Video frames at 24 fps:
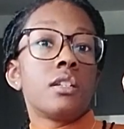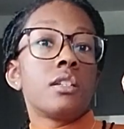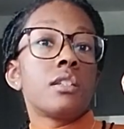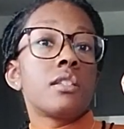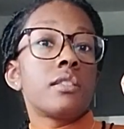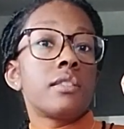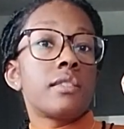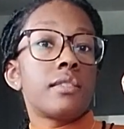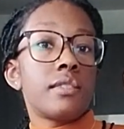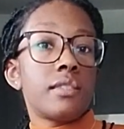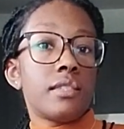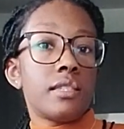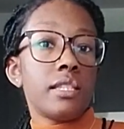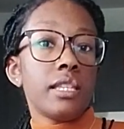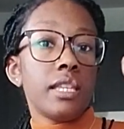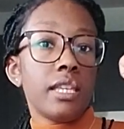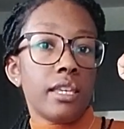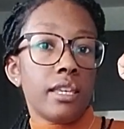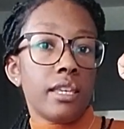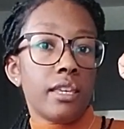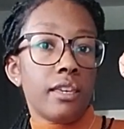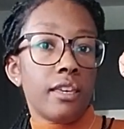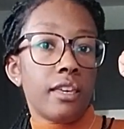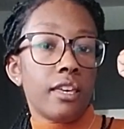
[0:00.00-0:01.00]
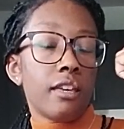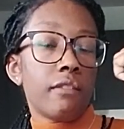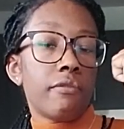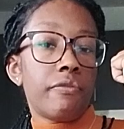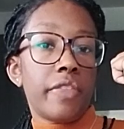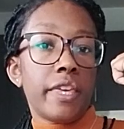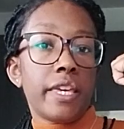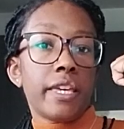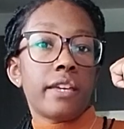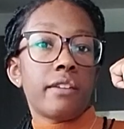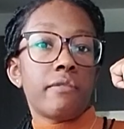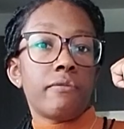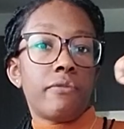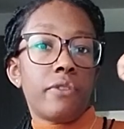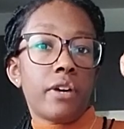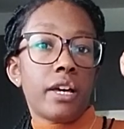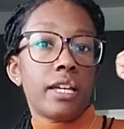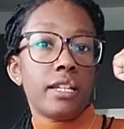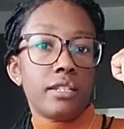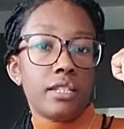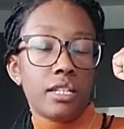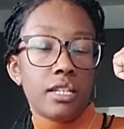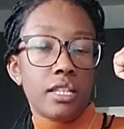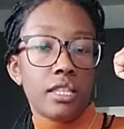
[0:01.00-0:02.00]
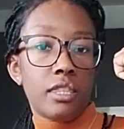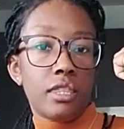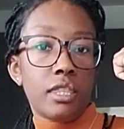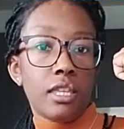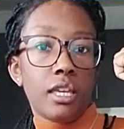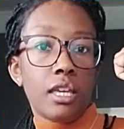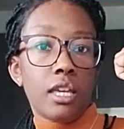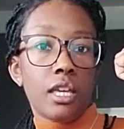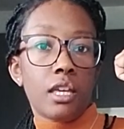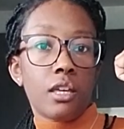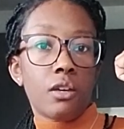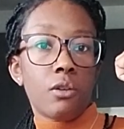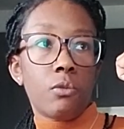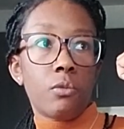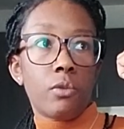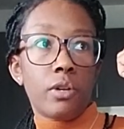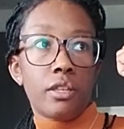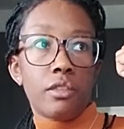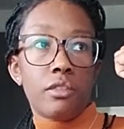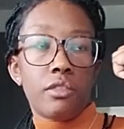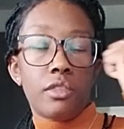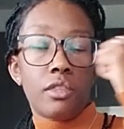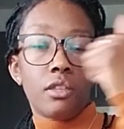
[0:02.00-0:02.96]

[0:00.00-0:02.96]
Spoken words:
see if they can find anything with